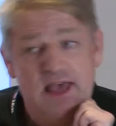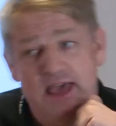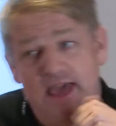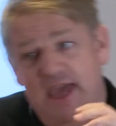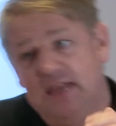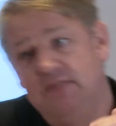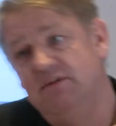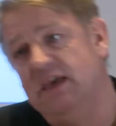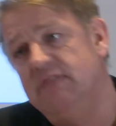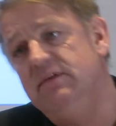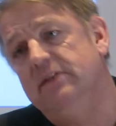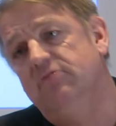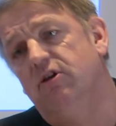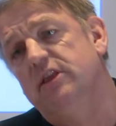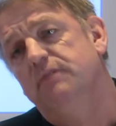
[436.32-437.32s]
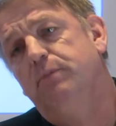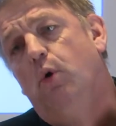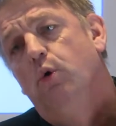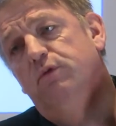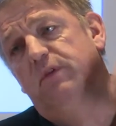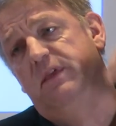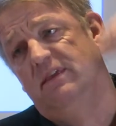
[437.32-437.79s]
And then we
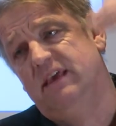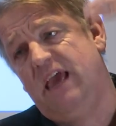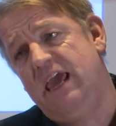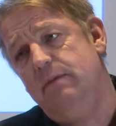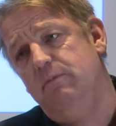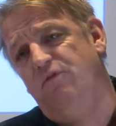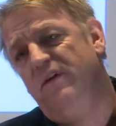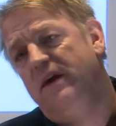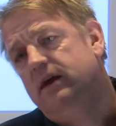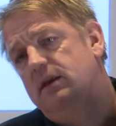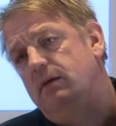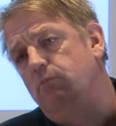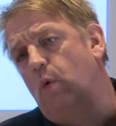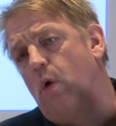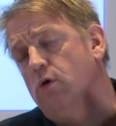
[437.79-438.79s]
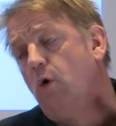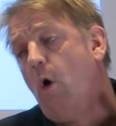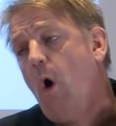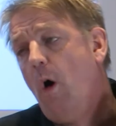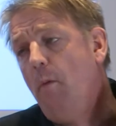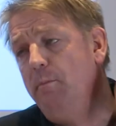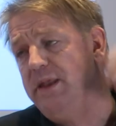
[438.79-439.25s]
transpose the same thing in a more
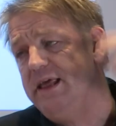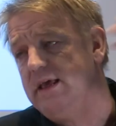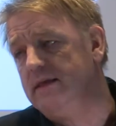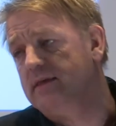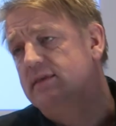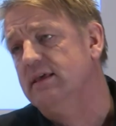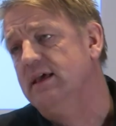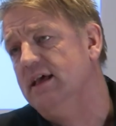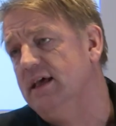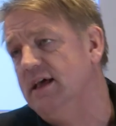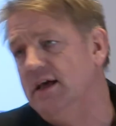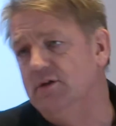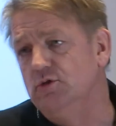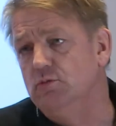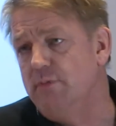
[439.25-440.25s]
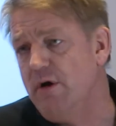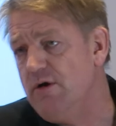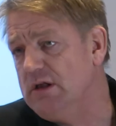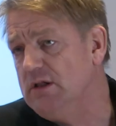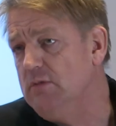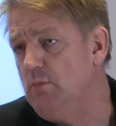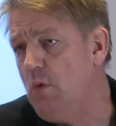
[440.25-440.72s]
complex
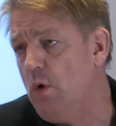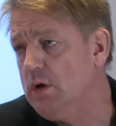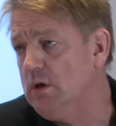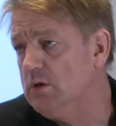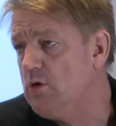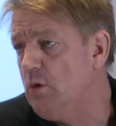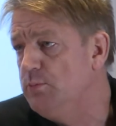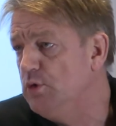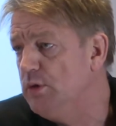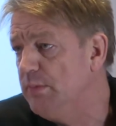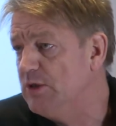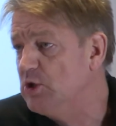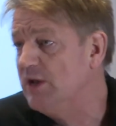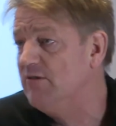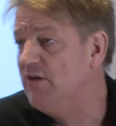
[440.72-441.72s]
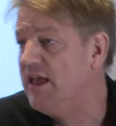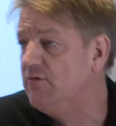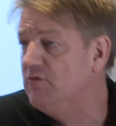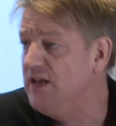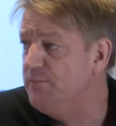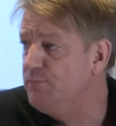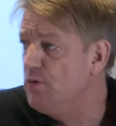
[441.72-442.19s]
numerical model, computable general
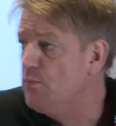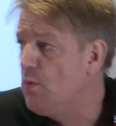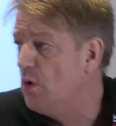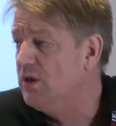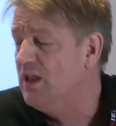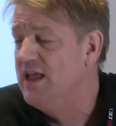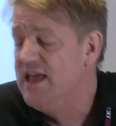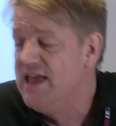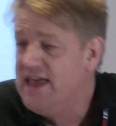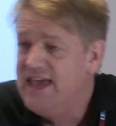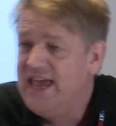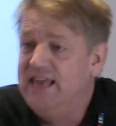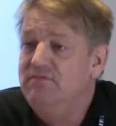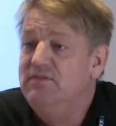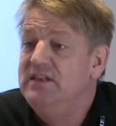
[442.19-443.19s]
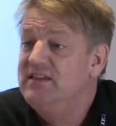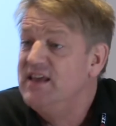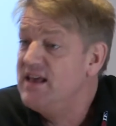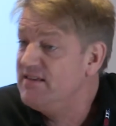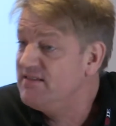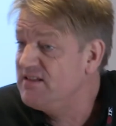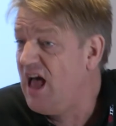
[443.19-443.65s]
equilibrium model, and we
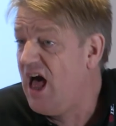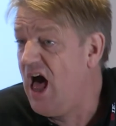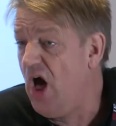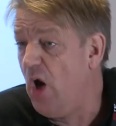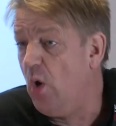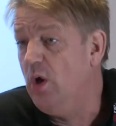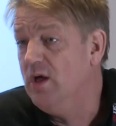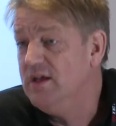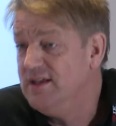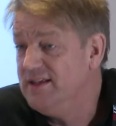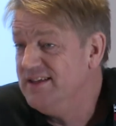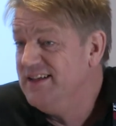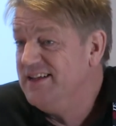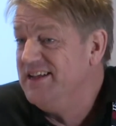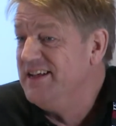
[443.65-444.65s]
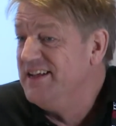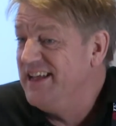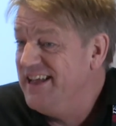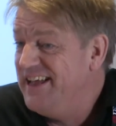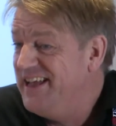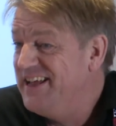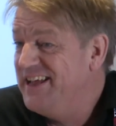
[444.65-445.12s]
test how
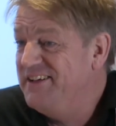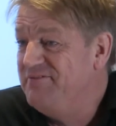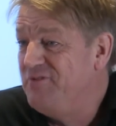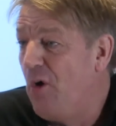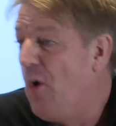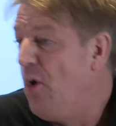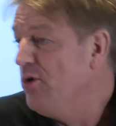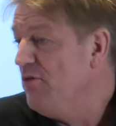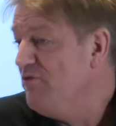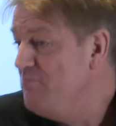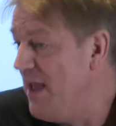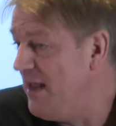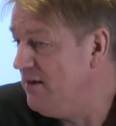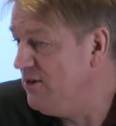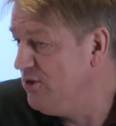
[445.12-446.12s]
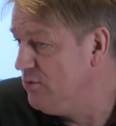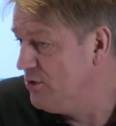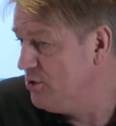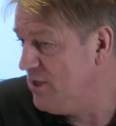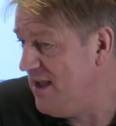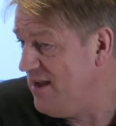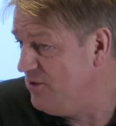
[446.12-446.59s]
the order of magnitude
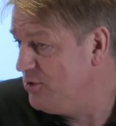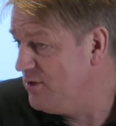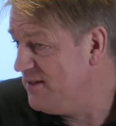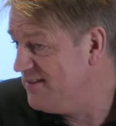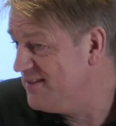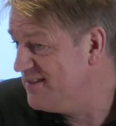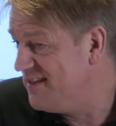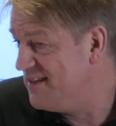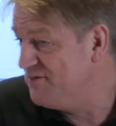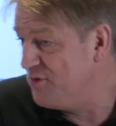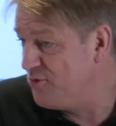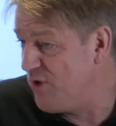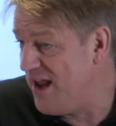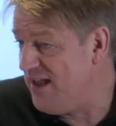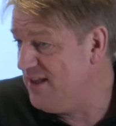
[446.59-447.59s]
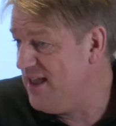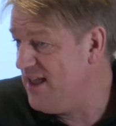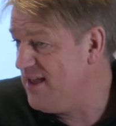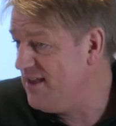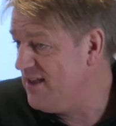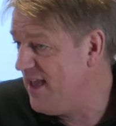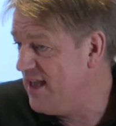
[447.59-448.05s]
changes, the
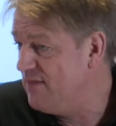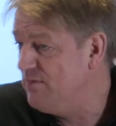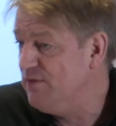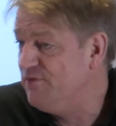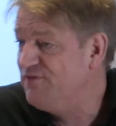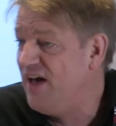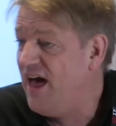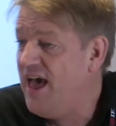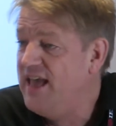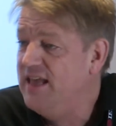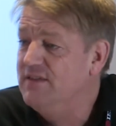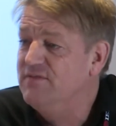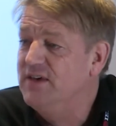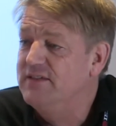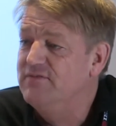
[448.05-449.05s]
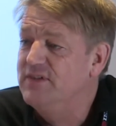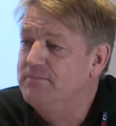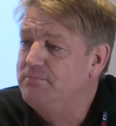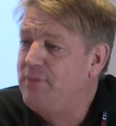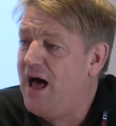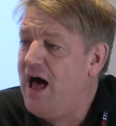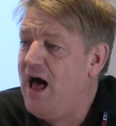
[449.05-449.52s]
ranking, and we find that the
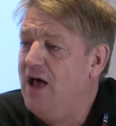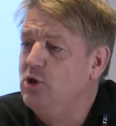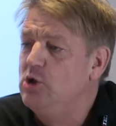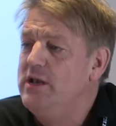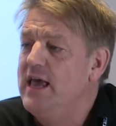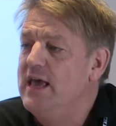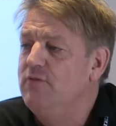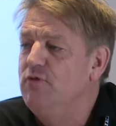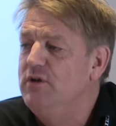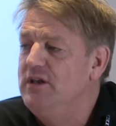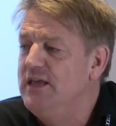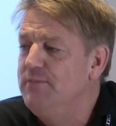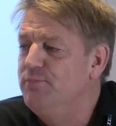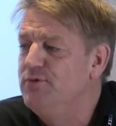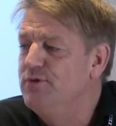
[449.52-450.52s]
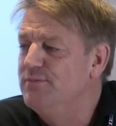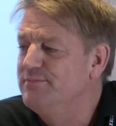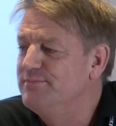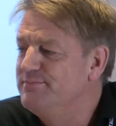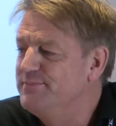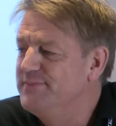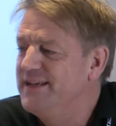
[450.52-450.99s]
partial
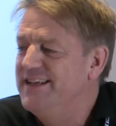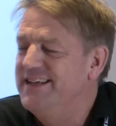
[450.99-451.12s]
equilibrium